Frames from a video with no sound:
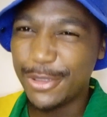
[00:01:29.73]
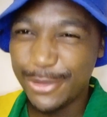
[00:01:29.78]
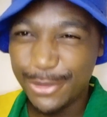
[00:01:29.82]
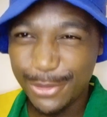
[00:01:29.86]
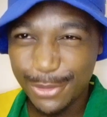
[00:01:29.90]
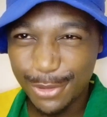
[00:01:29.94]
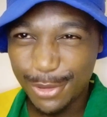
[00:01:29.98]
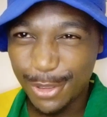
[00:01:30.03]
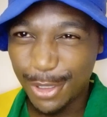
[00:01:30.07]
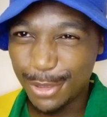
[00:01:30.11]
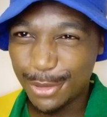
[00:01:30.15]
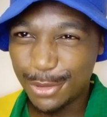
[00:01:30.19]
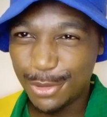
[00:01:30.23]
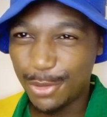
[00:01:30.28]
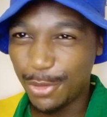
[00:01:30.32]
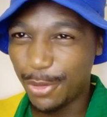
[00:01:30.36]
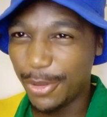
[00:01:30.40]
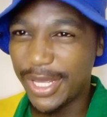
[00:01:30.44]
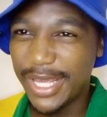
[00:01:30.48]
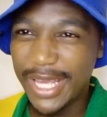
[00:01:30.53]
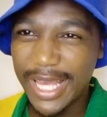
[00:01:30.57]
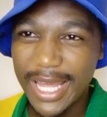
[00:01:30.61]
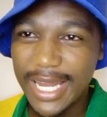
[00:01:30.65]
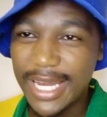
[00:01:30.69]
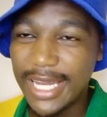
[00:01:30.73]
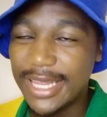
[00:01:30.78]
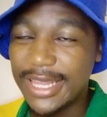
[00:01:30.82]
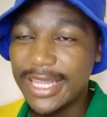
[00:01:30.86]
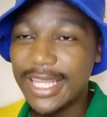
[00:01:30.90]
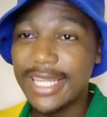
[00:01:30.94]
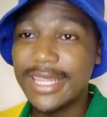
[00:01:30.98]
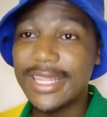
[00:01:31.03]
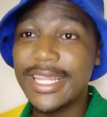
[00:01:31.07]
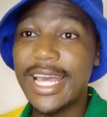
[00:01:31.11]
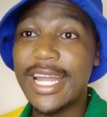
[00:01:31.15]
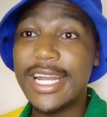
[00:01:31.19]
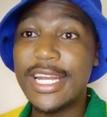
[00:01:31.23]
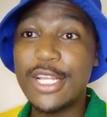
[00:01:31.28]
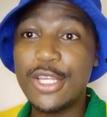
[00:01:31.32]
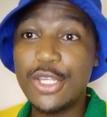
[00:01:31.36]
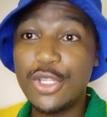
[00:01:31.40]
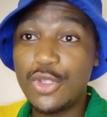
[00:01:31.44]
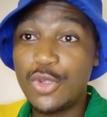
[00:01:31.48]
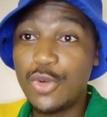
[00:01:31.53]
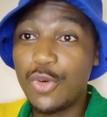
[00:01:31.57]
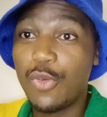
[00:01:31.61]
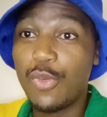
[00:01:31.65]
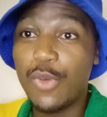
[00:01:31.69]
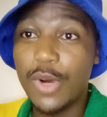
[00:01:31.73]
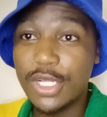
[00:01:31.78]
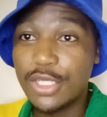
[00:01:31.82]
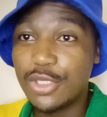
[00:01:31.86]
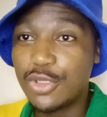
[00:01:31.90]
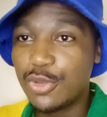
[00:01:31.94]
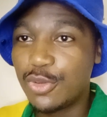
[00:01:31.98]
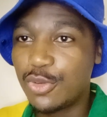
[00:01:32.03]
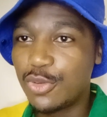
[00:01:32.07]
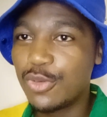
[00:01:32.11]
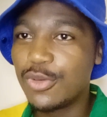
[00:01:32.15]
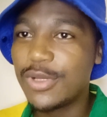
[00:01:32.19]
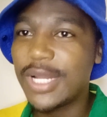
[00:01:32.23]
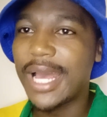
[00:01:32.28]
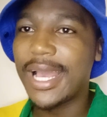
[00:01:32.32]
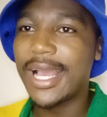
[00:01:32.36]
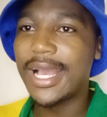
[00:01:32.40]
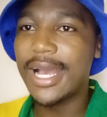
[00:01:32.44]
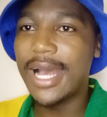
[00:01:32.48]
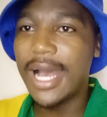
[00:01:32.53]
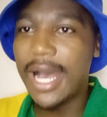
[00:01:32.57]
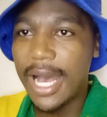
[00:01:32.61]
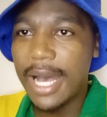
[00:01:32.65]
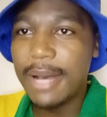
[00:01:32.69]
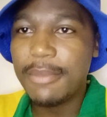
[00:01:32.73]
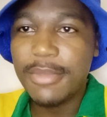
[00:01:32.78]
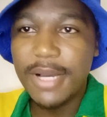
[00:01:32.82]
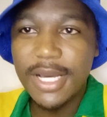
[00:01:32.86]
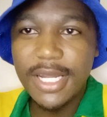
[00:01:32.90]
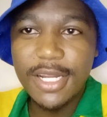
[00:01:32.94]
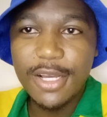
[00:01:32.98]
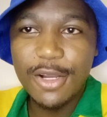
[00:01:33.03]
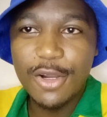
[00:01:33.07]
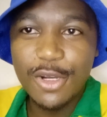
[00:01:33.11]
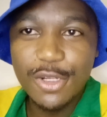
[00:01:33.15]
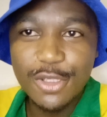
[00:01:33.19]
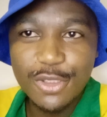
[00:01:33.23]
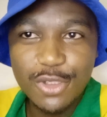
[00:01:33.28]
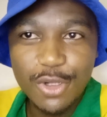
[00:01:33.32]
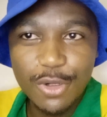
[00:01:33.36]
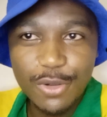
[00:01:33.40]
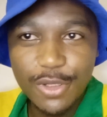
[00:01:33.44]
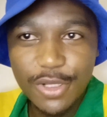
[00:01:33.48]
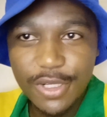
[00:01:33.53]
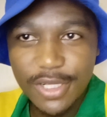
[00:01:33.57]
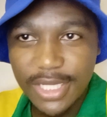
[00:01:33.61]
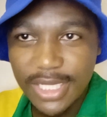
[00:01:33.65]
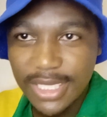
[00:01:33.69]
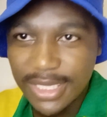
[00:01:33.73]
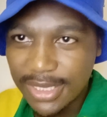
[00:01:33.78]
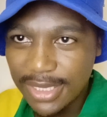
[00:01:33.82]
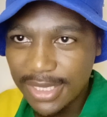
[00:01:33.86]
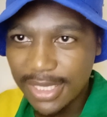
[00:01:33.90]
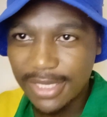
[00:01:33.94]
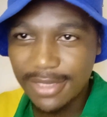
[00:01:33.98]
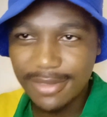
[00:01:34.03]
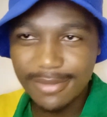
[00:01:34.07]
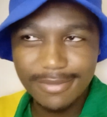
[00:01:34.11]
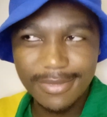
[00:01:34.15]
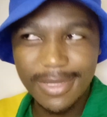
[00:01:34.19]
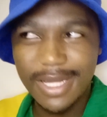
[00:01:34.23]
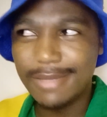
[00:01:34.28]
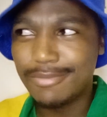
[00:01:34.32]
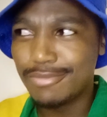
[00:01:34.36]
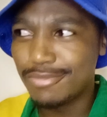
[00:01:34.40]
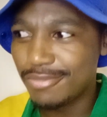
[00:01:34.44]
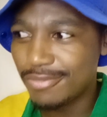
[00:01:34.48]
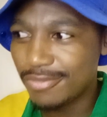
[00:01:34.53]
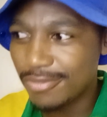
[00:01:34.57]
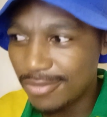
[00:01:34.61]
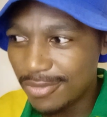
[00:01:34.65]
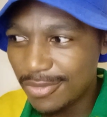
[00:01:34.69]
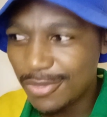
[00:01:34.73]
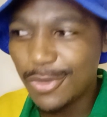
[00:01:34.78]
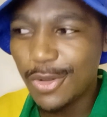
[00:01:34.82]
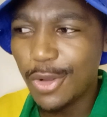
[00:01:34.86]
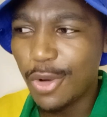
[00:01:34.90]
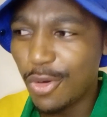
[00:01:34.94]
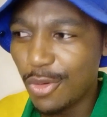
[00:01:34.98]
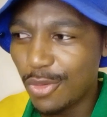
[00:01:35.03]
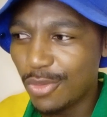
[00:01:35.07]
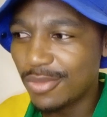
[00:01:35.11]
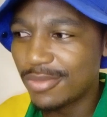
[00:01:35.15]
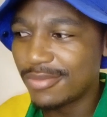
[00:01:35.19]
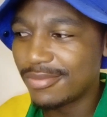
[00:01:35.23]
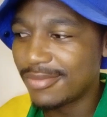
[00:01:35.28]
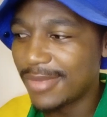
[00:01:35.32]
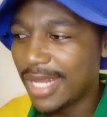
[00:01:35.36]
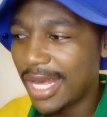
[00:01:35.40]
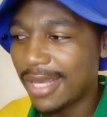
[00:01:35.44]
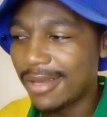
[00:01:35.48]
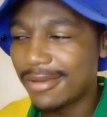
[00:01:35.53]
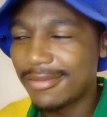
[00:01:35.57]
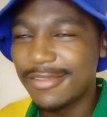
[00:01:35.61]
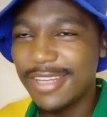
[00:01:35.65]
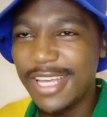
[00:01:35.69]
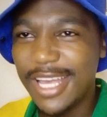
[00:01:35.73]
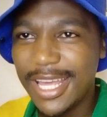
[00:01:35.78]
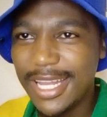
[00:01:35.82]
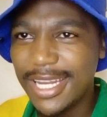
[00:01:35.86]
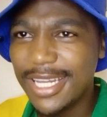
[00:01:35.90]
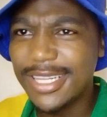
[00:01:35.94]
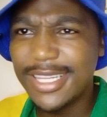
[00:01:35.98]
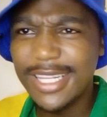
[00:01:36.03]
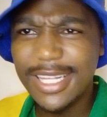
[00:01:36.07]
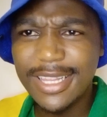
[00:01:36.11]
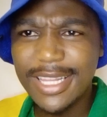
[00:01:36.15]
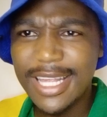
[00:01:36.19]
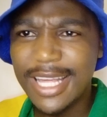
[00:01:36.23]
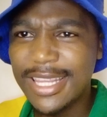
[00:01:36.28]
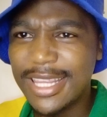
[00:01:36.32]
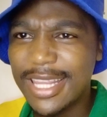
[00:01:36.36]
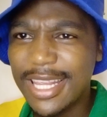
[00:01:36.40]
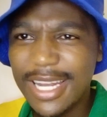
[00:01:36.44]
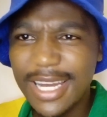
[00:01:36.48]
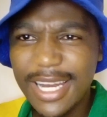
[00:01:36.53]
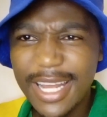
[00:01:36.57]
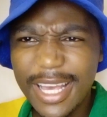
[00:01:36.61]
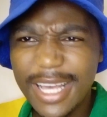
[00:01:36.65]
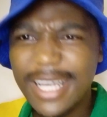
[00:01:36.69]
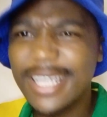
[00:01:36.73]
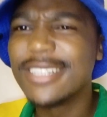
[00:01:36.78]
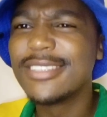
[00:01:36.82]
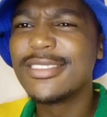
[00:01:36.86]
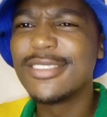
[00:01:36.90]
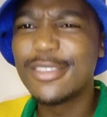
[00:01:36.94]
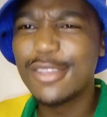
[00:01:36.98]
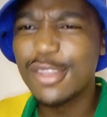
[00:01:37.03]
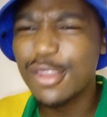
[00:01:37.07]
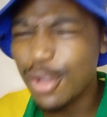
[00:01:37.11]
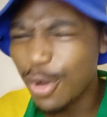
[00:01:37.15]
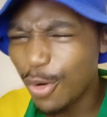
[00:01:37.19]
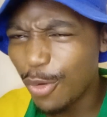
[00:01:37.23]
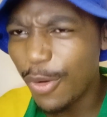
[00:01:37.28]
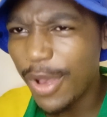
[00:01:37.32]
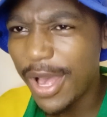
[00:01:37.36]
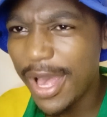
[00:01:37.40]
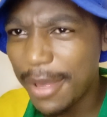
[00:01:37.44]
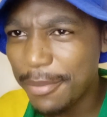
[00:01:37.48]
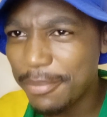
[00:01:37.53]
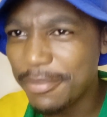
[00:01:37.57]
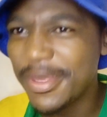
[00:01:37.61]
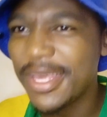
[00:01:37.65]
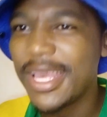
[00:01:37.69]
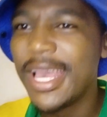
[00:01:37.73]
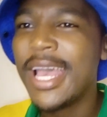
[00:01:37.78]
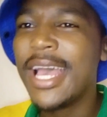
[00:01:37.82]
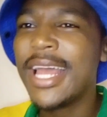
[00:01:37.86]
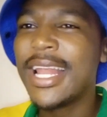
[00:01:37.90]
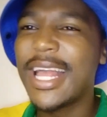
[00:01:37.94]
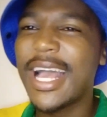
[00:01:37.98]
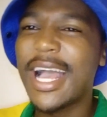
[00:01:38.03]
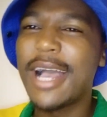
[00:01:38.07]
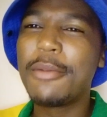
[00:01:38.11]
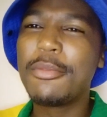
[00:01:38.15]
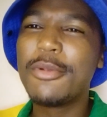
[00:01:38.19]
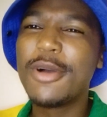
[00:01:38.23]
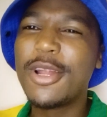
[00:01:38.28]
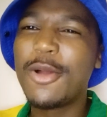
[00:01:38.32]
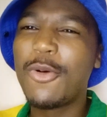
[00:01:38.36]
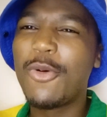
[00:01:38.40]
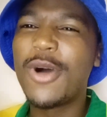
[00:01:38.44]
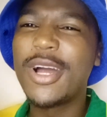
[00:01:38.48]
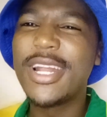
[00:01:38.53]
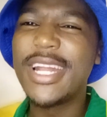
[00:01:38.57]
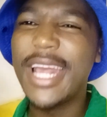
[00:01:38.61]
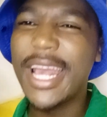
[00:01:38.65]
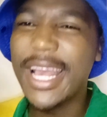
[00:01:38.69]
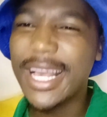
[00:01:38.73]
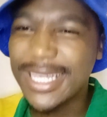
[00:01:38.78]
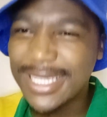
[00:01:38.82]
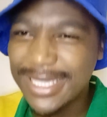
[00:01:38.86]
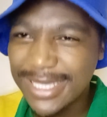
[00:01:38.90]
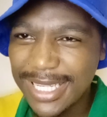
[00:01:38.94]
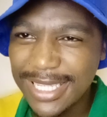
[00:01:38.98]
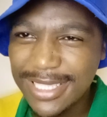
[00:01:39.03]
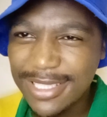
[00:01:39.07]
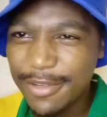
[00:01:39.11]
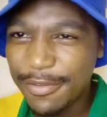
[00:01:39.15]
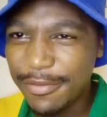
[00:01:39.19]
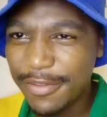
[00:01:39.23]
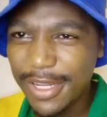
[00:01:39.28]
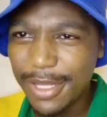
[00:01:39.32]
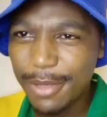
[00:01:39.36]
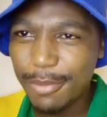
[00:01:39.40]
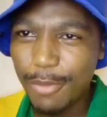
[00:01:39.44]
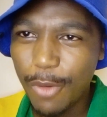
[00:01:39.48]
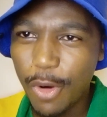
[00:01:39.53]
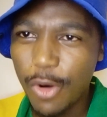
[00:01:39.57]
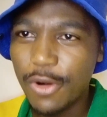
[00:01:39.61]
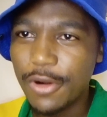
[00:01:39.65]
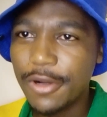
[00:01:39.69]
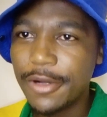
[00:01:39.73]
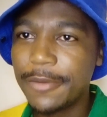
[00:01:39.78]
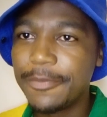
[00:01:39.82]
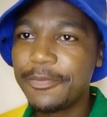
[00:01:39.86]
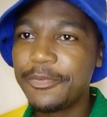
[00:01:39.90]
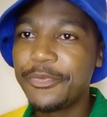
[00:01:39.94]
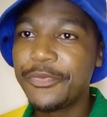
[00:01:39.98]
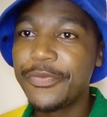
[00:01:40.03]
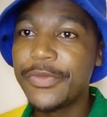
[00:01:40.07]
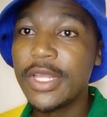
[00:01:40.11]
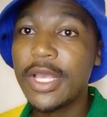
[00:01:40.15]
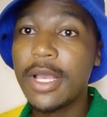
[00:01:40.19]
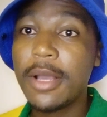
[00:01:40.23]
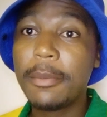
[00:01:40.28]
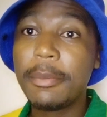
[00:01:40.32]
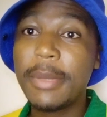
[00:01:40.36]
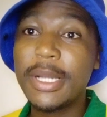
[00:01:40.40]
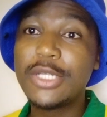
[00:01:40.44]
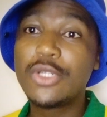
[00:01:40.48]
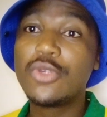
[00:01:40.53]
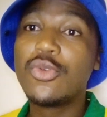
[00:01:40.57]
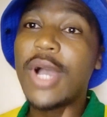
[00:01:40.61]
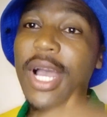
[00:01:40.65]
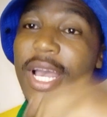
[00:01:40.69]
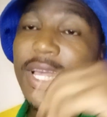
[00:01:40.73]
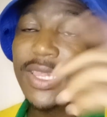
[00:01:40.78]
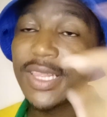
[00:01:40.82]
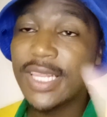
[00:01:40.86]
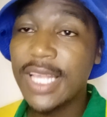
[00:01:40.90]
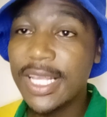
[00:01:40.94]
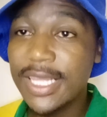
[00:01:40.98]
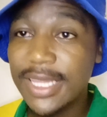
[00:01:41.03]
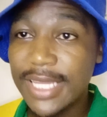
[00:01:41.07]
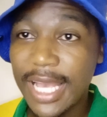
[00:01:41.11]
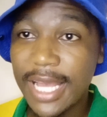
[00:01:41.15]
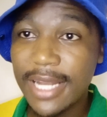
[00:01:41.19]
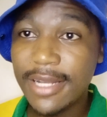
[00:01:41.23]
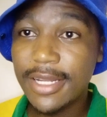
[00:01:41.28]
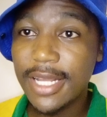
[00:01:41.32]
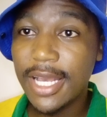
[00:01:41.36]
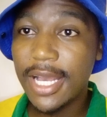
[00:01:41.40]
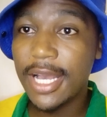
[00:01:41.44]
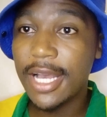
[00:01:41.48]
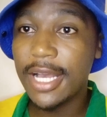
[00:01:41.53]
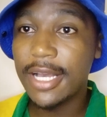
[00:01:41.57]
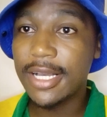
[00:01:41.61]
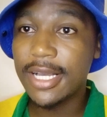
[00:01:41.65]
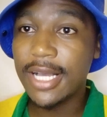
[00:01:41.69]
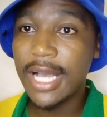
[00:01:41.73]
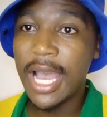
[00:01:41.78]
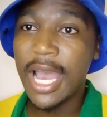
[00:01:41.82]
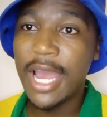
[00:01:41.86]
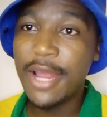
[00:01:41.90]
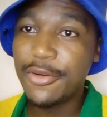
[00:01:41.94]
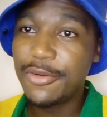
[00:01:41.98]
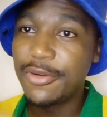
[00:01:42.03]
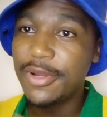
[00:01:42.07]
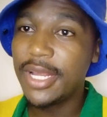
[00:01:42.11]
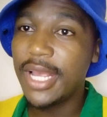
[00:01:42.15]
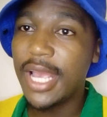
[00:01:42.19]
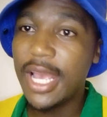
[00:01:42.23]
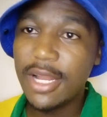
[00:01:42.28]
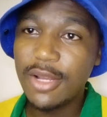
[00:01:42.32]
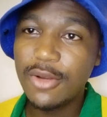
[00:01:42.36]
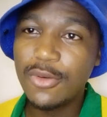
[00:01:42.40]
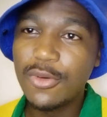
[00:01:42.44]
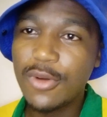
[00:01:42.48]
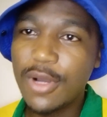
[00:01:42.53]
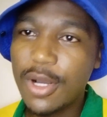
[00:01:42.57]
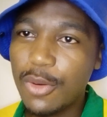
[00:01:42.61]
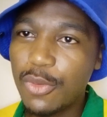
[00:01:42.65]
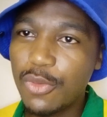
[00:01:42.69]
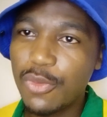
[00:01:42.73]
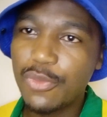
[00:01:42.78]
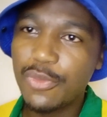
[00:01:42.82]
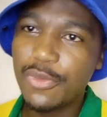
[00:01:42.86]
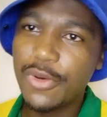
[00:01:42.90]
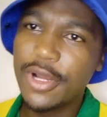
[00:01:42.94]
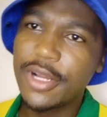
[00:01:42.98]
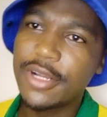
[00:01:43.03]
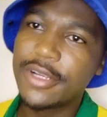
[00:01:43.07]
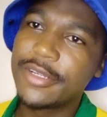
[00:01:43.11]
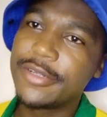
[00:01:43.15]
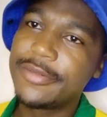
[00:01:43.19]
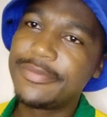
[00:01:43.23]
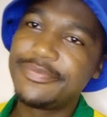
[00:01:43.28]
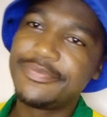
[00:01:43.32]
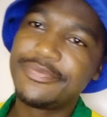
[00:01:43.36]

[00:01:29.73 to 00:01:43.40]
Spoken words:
You're not doing anything that you want to do. Like, I'm going to control your destiny. I'm like, no. Like, anything that the Lakers throw at me, I'm going to want excessively more. But do I think that Kyrie and Luka will work?